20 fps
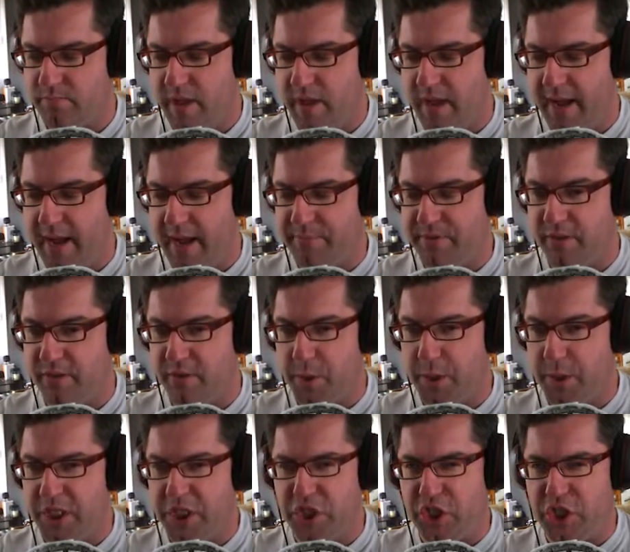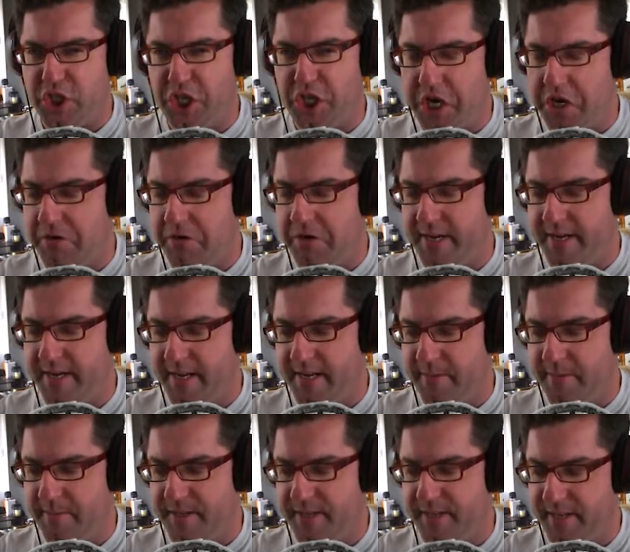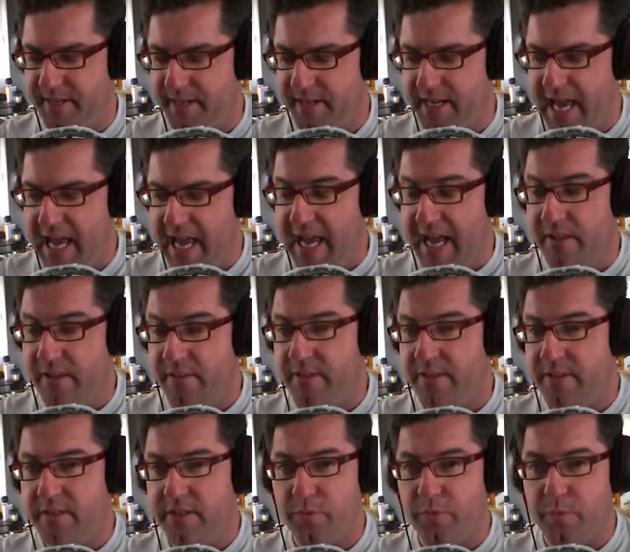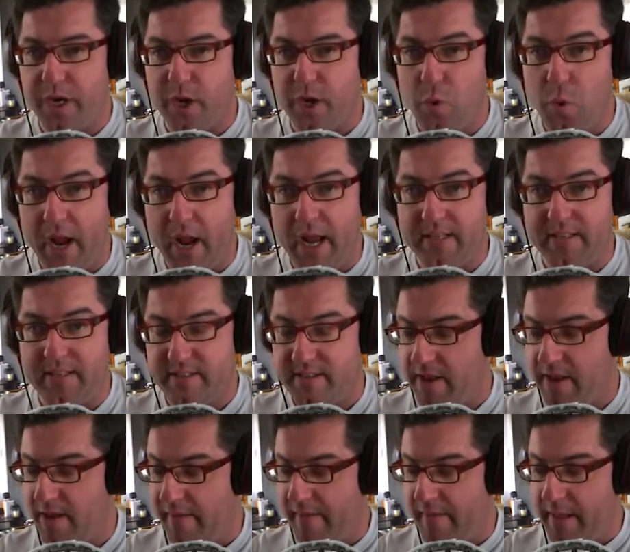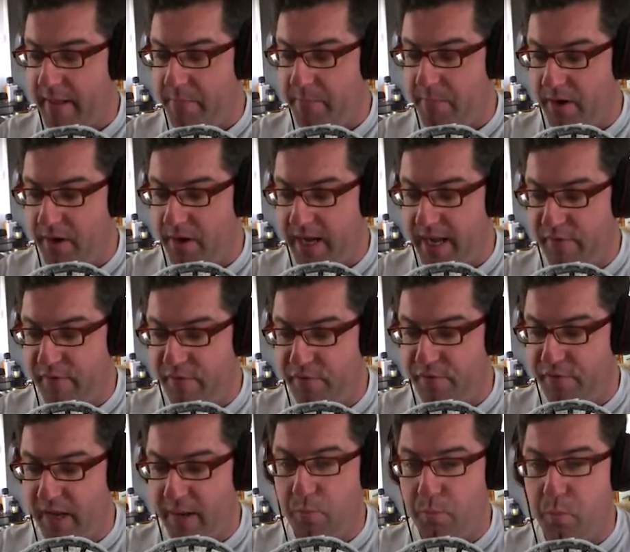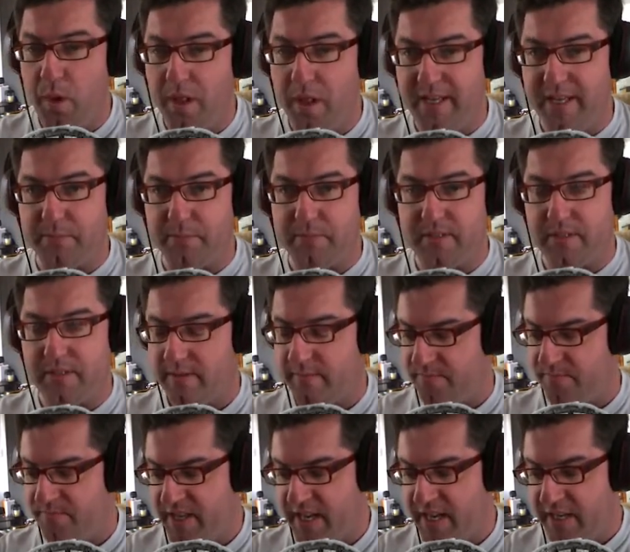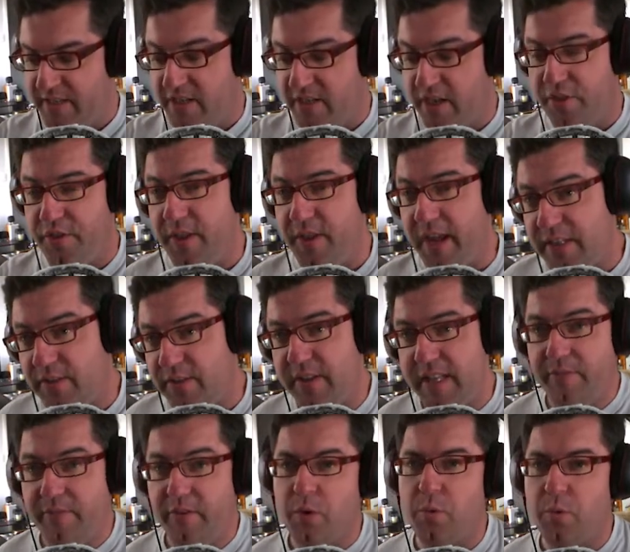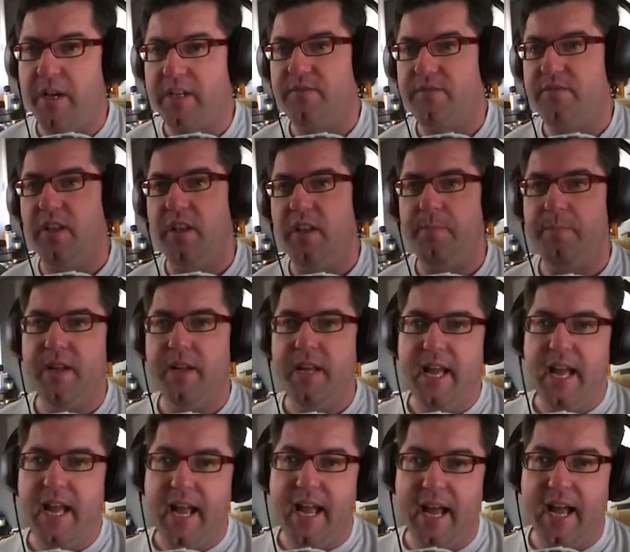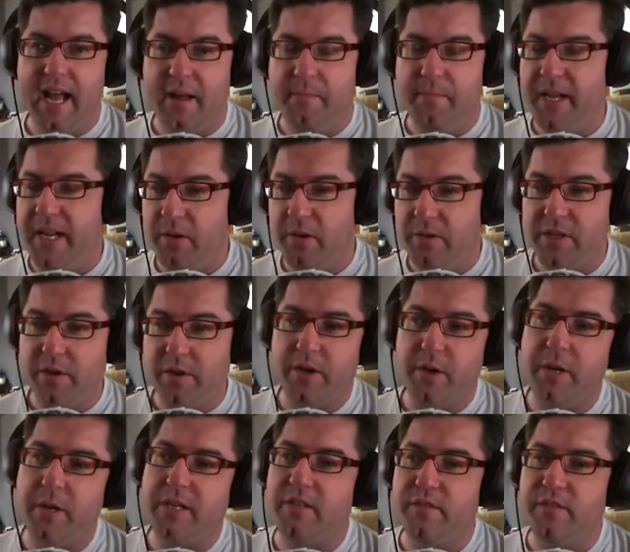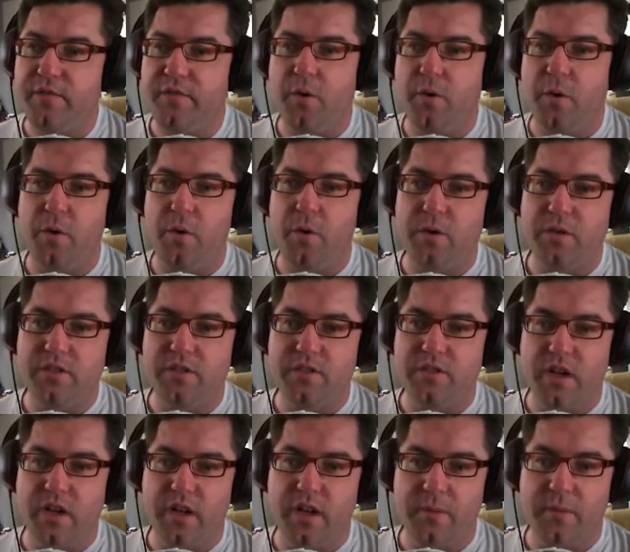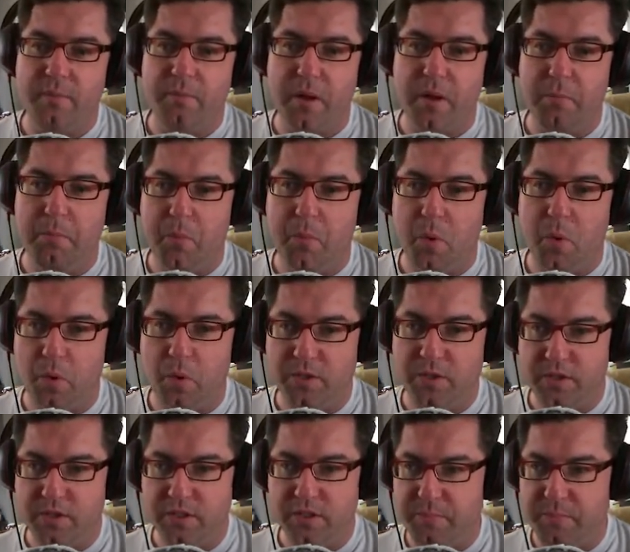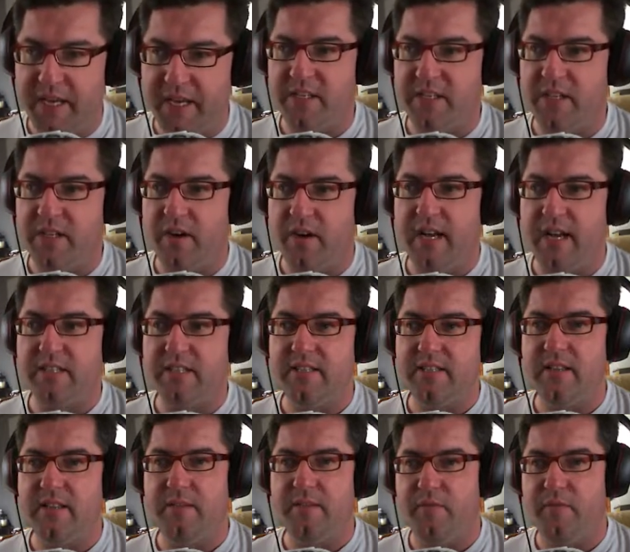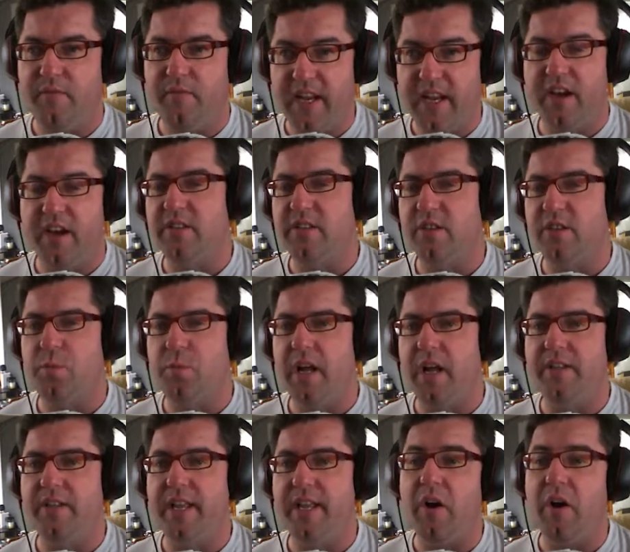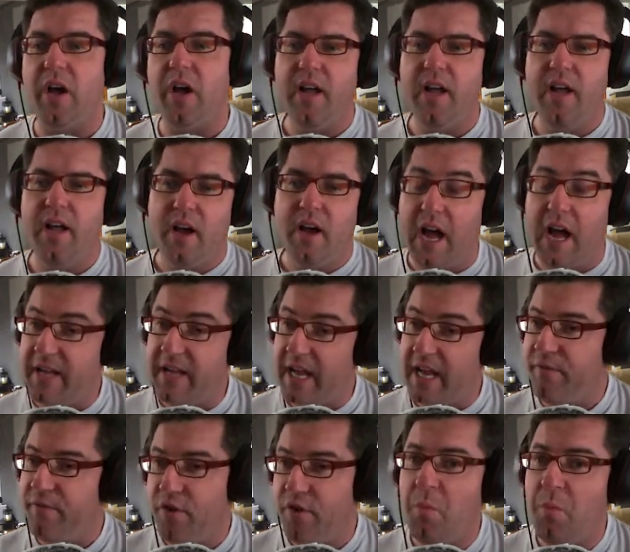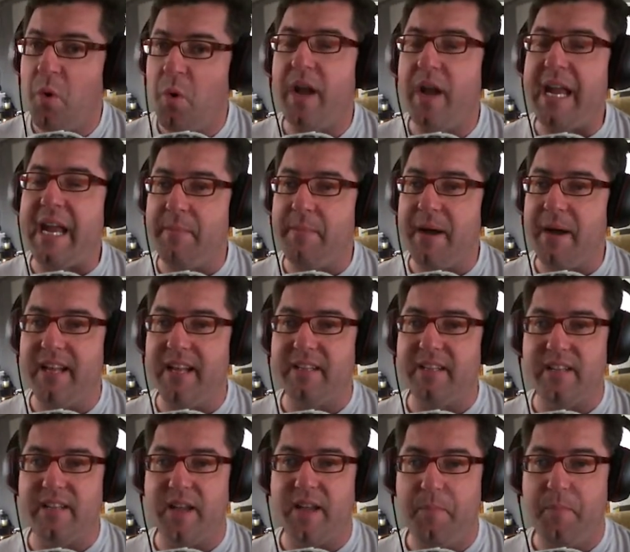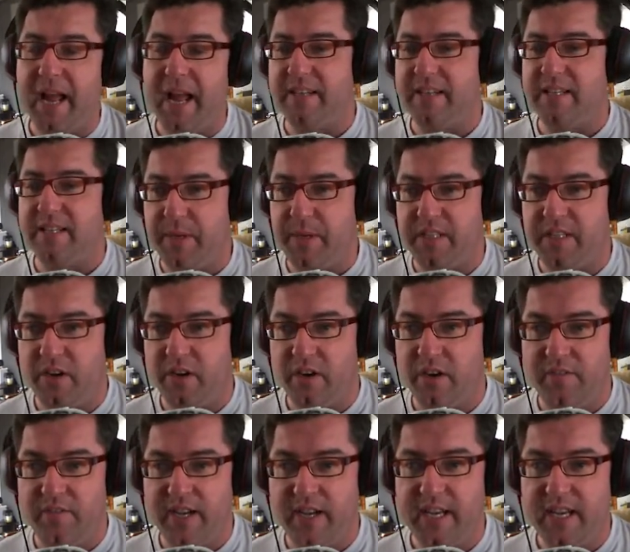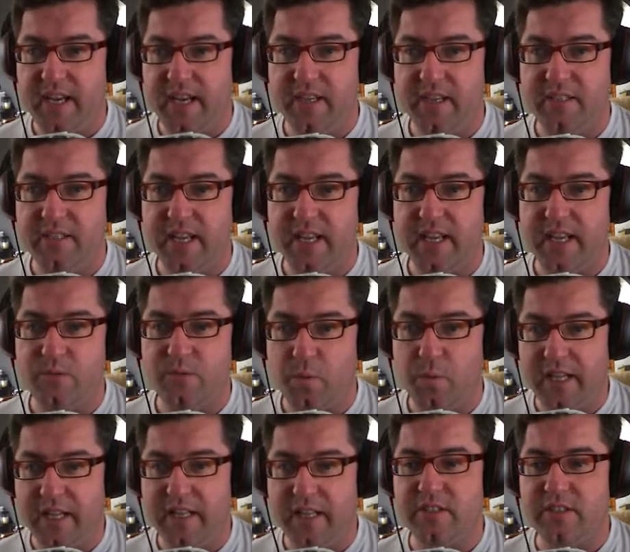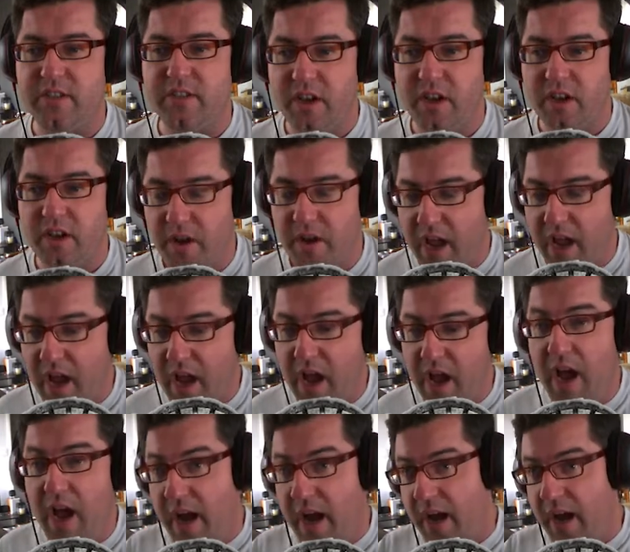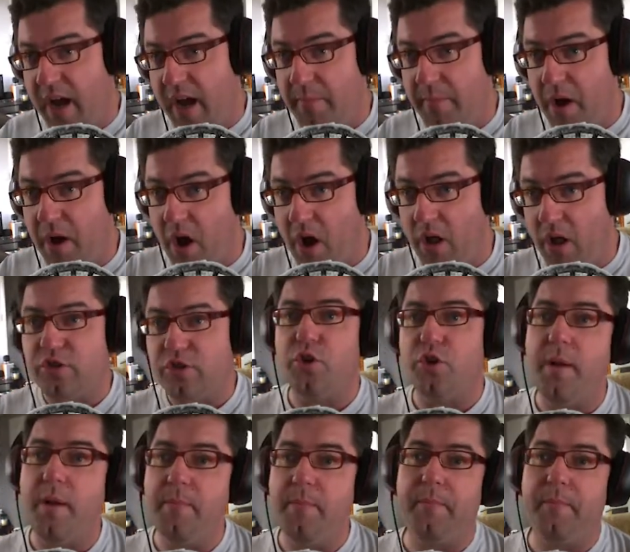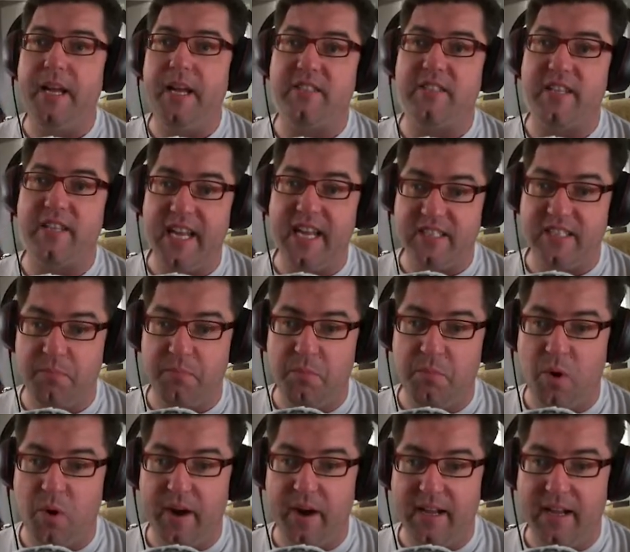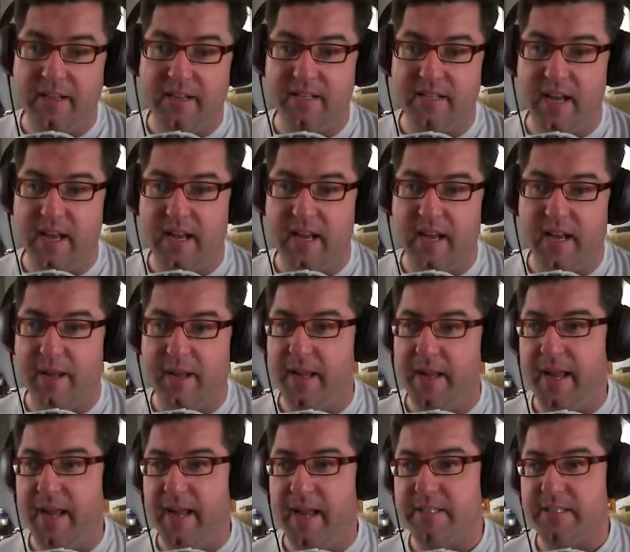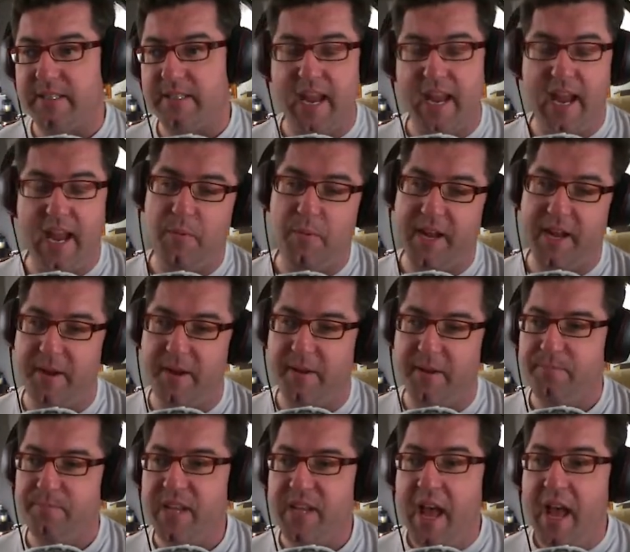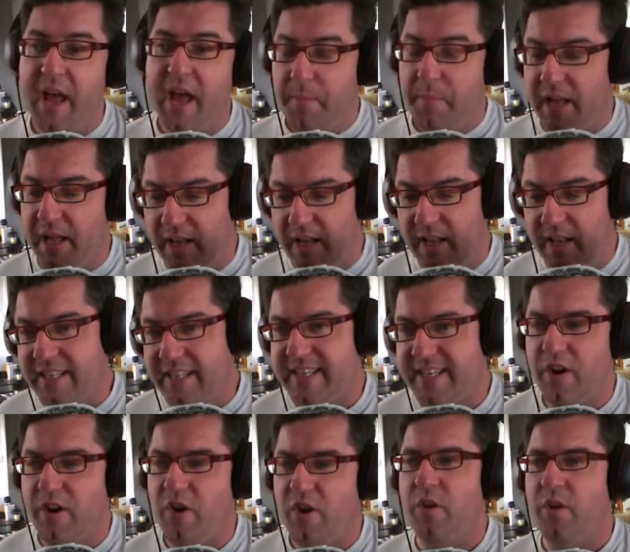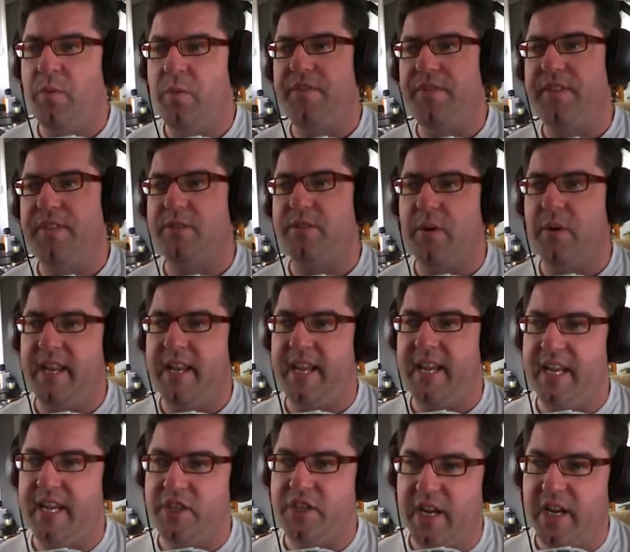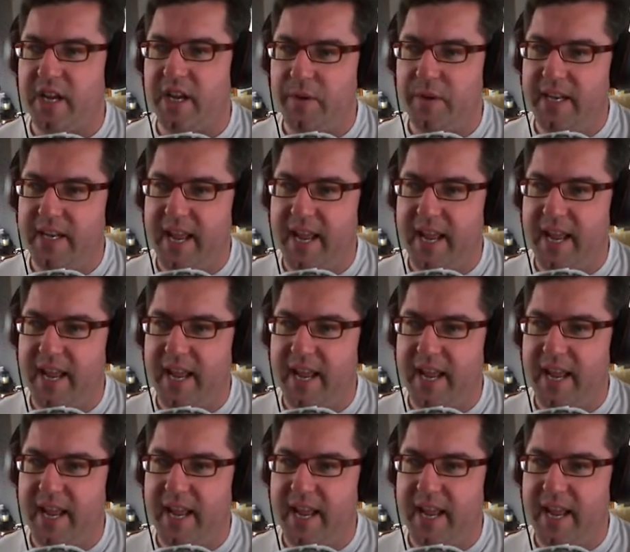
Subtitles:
Absolutely scary name there. And this is a request by Philip Williams. So thanks for that request, Philip. He also requested for some more SpinTires videos as well. Now, I have had a few more emails about SpinTire videos as well, so I'll try my best and get some more out and see how we go. But let's get on with this one here, shall we?